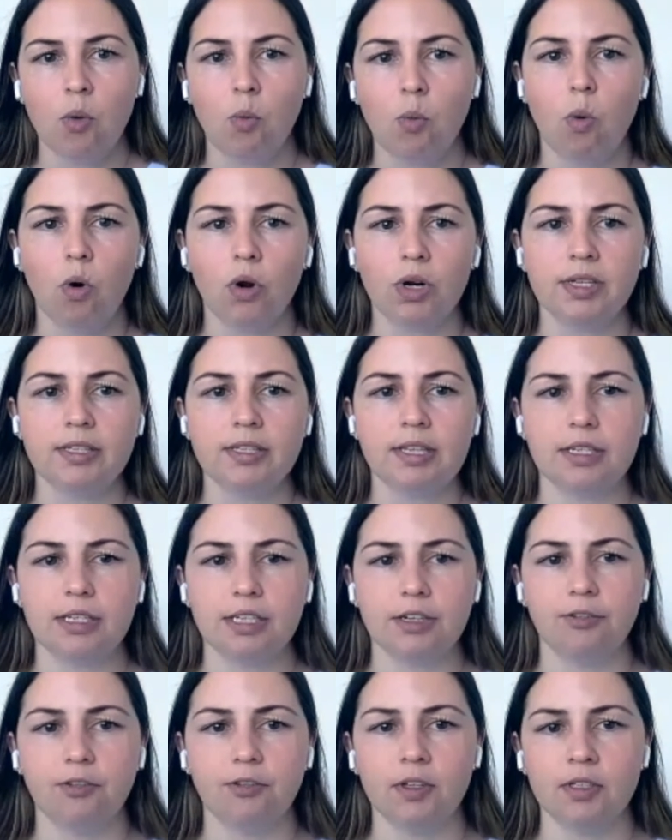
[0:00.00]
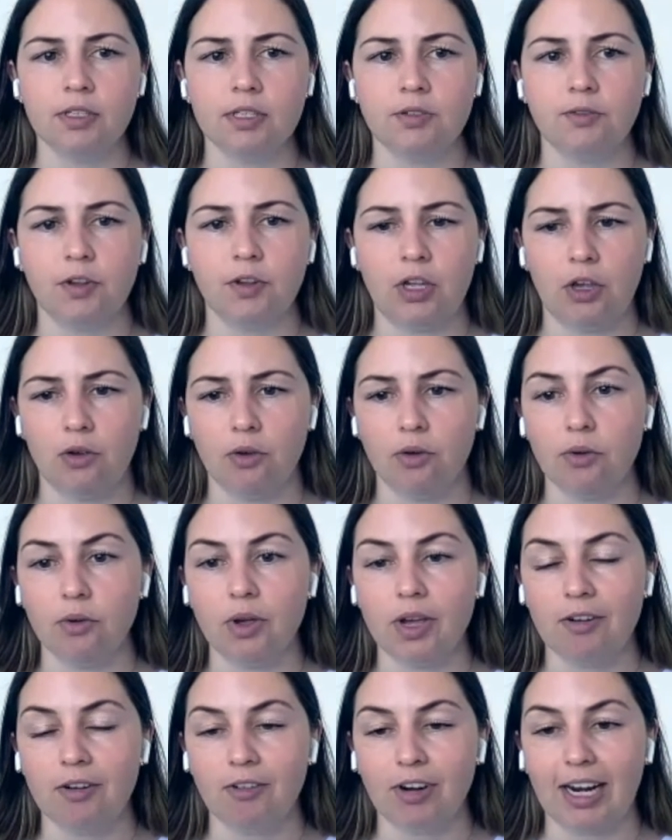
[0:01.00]
what is the difference for you
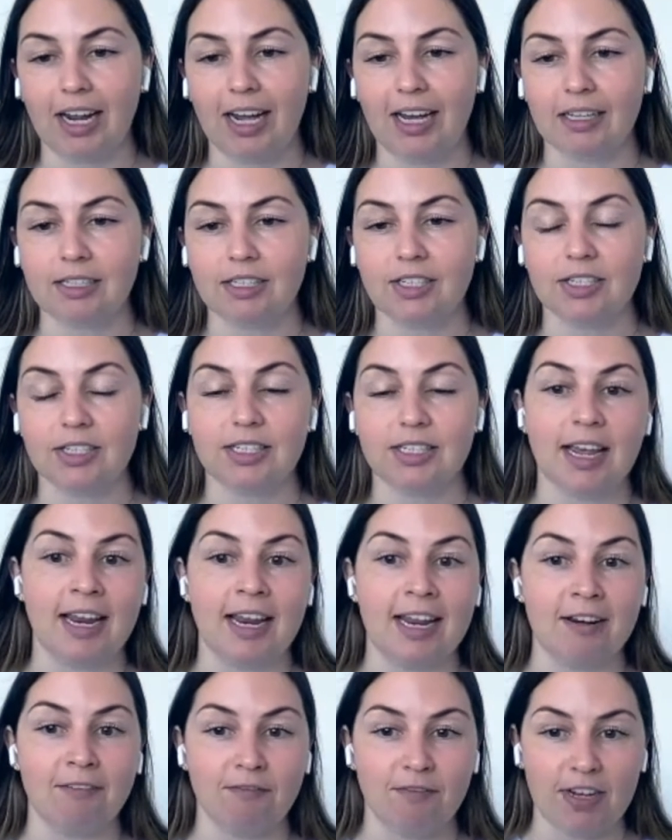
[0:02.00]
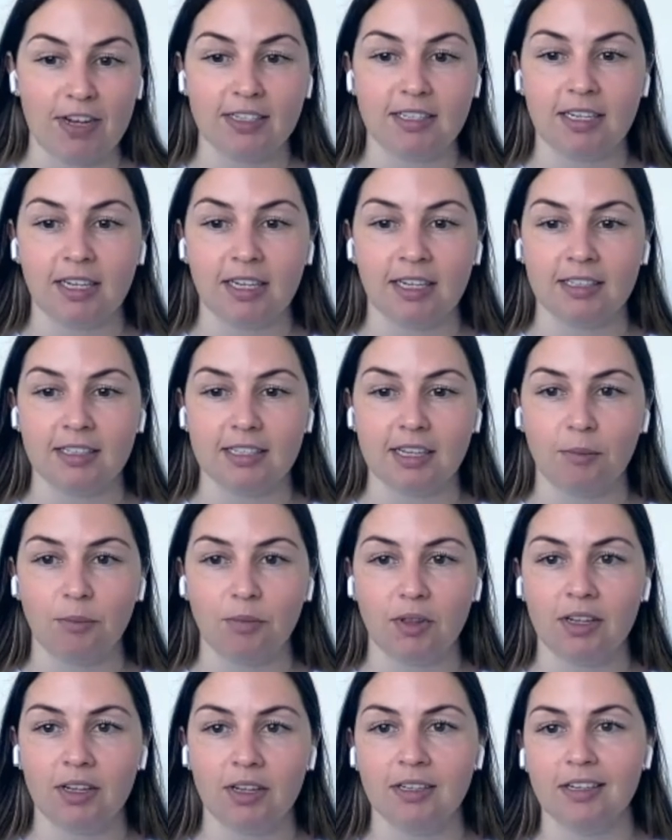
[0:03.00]
in regards to, say, investing in
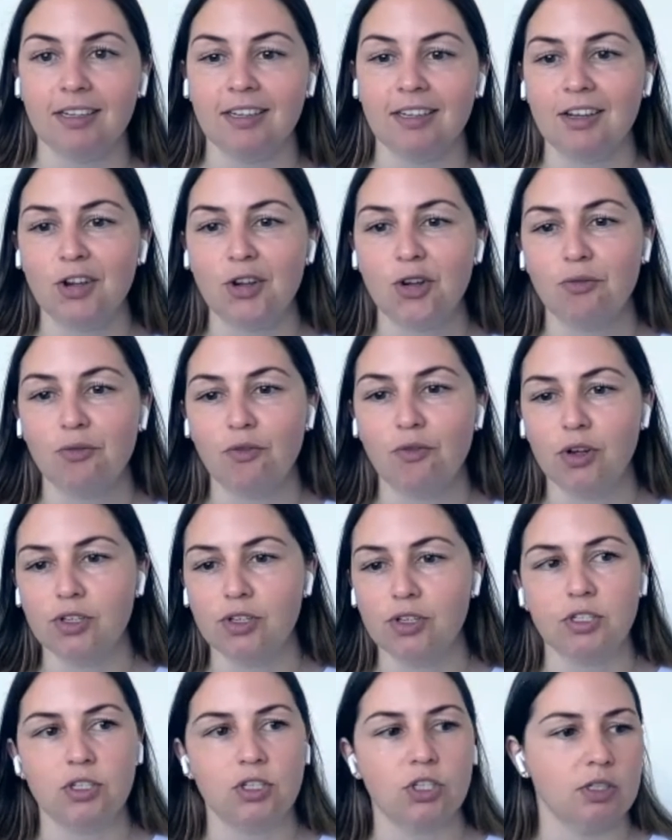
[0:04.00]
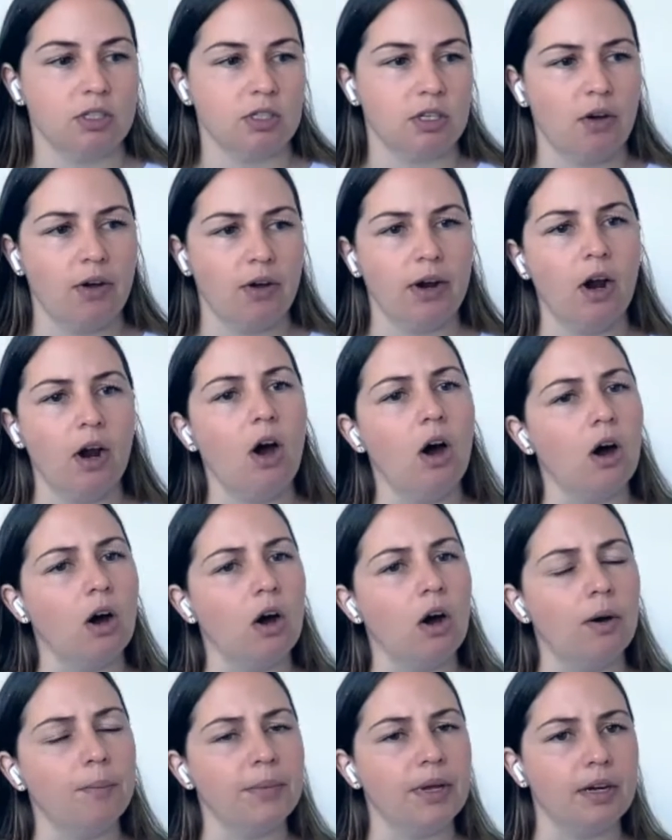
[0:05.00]
something versus just going,
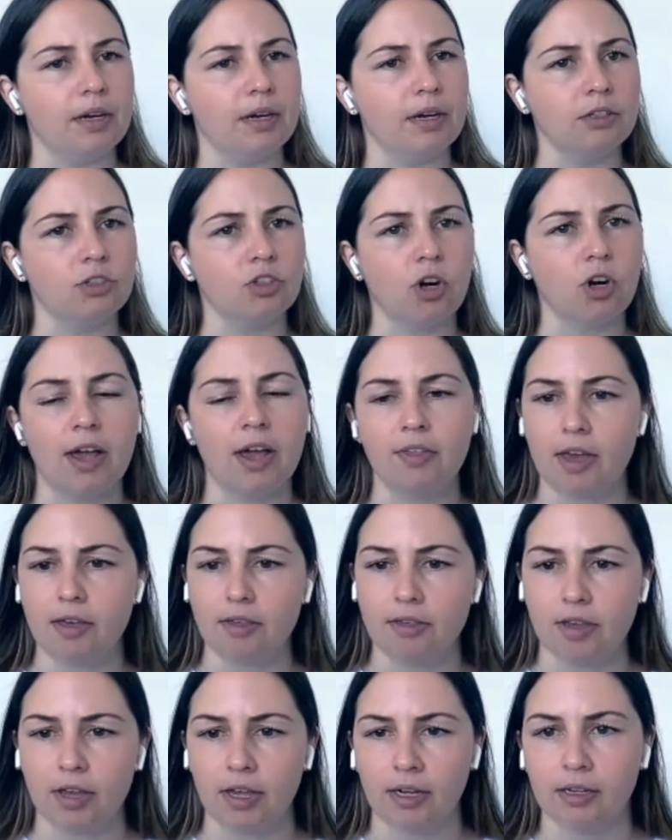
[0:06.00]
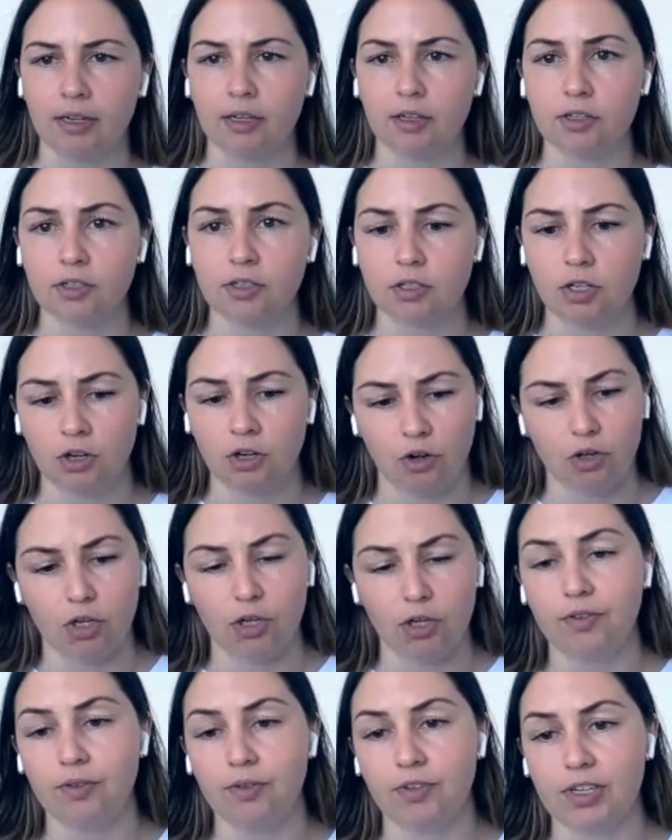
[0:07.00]
I'm going to try that thing? Because,
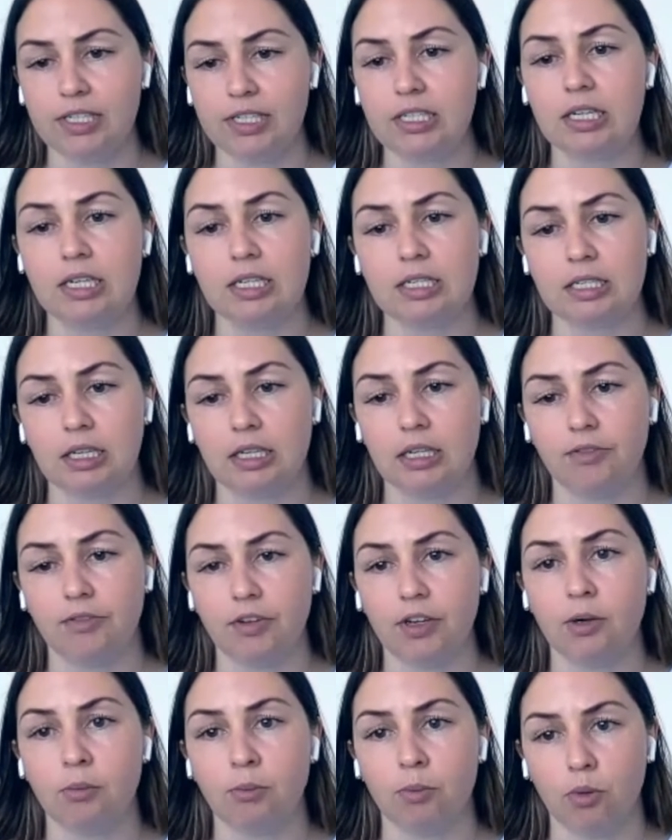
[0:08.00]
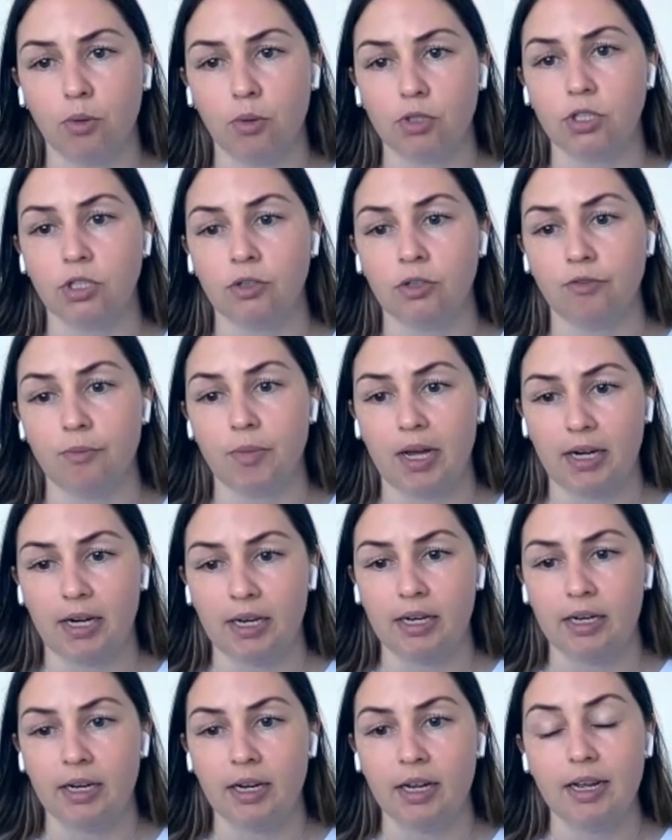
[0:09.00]
you've invested a significant portion of
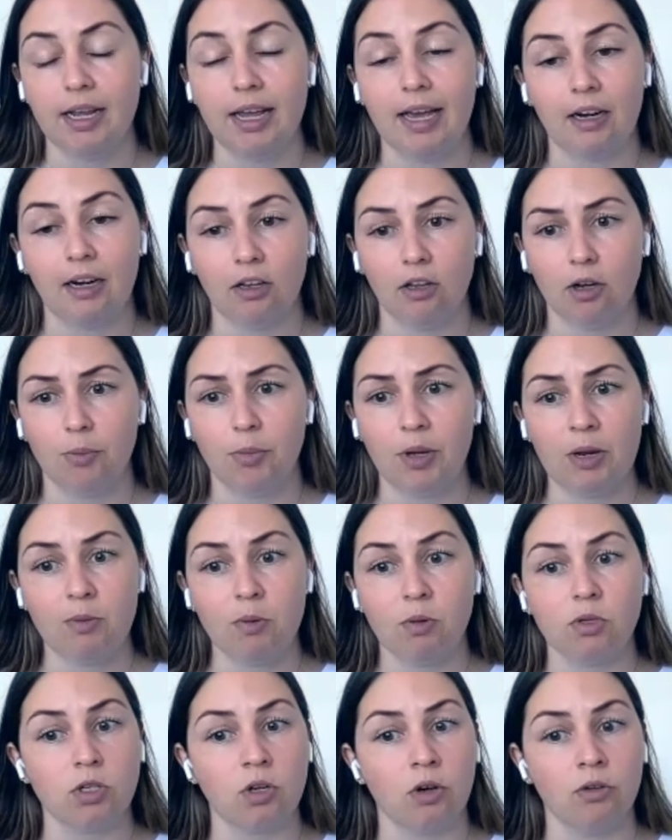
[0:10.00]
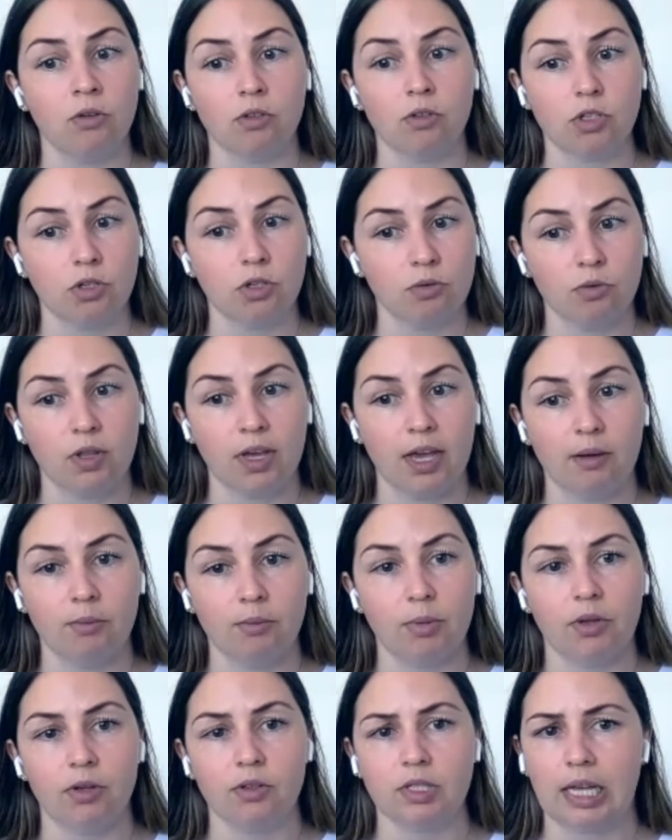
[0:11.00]
money, and a lot of people don't do that
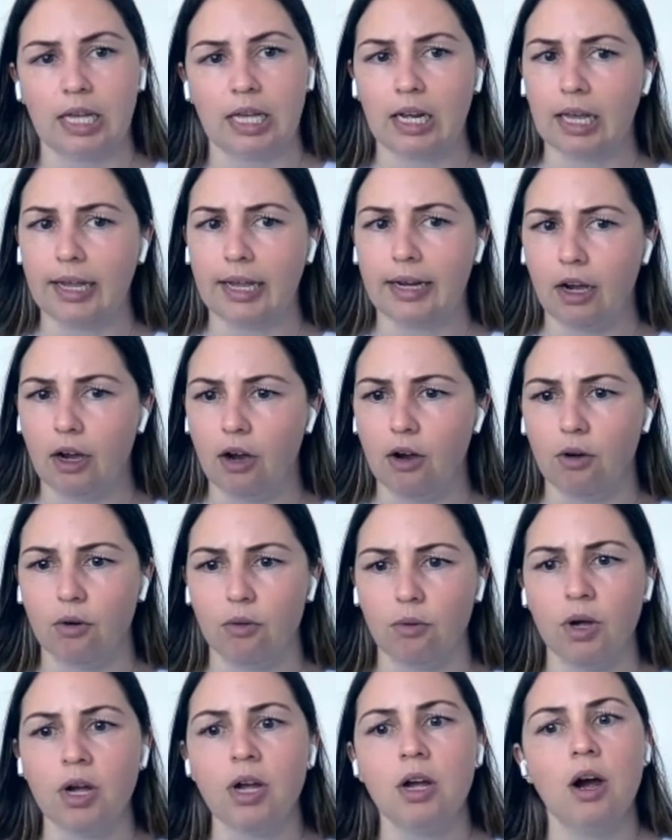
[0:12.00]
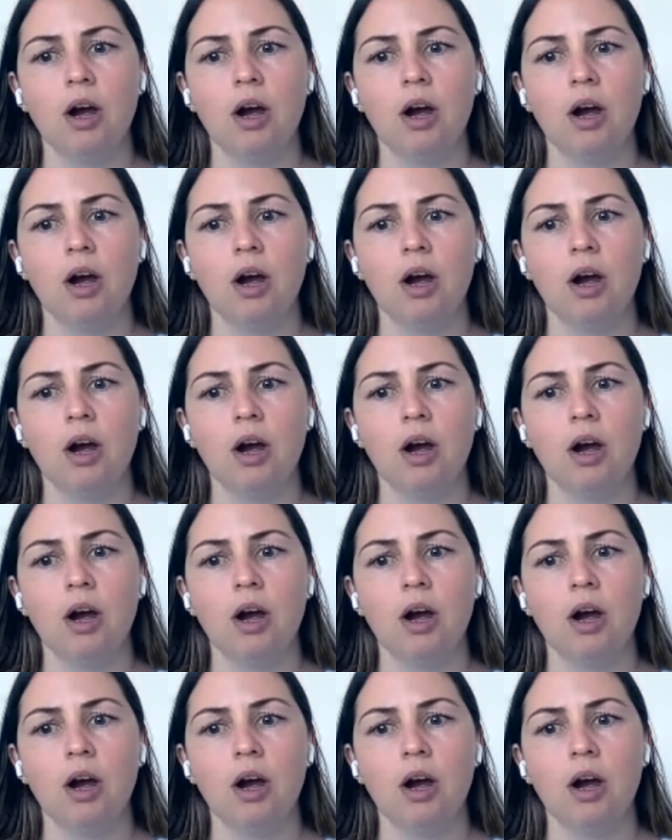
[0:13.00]
because they're like, I'll